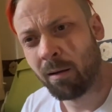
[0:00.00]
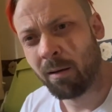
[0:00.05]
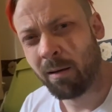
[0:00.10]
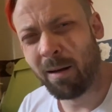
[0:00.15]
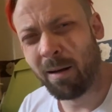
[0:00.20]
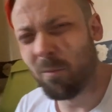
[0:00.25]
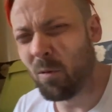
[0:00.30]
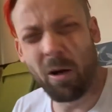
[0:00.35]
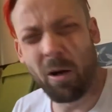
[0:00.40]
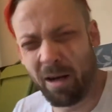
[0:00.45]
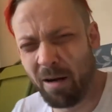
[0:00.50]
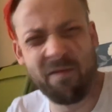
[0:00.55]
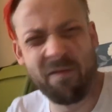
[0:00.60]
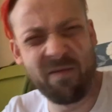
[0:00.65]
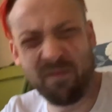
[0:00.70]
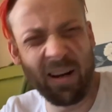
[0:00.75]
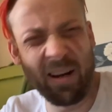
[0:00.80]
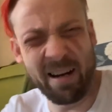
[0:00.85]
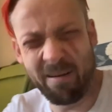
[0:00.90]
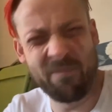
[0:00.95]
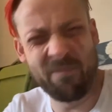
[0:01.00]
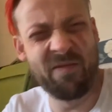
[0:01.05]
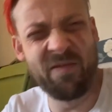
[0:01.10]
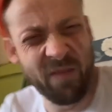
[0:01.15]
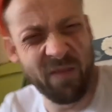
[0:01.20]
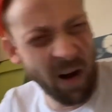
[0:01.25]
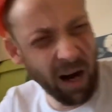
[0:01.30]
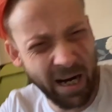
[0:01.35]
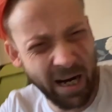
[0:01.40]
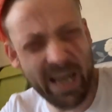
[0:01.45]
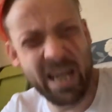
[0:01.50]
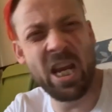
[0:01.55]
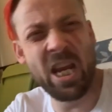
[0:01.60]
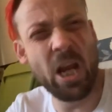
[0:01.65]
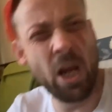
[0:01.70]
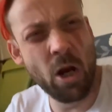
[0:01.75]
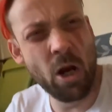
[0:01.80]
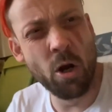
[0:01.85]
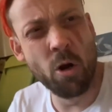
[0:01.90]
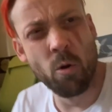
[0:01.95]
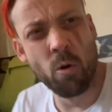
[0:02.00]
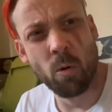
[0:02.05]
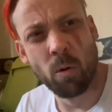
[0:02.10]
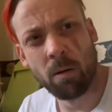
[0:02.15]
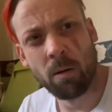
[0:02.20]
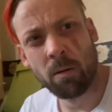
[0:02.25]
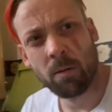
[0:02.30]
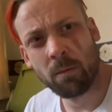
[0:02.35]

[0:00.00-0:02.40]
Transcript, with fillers: I'm not gonna fucking fuck you!